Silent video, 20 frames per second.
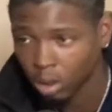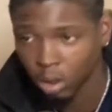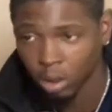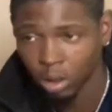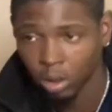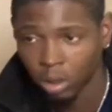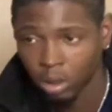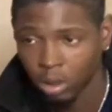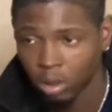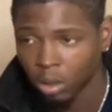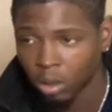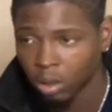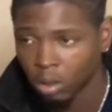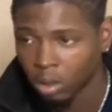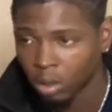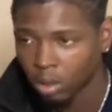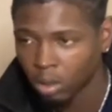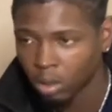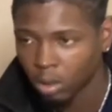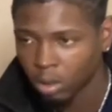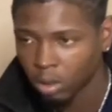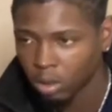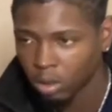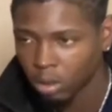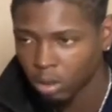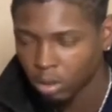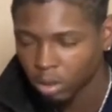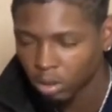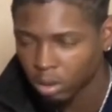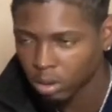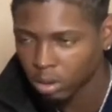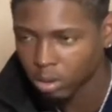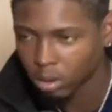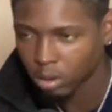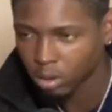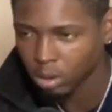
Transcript: No one is speaking in this clip.